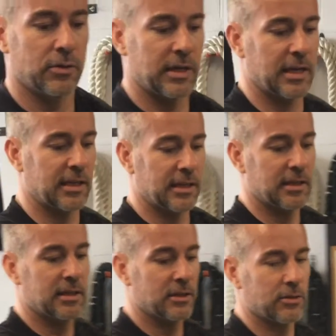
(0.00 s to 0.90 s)
getting
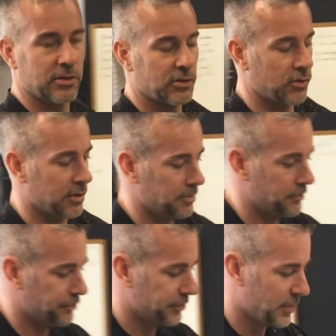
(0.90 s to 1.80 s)
in near the sternum.
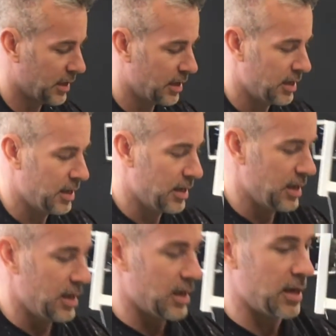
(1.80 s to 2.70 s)

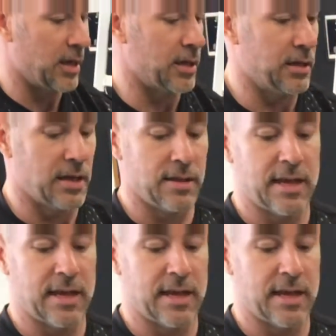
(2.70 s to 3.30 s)
And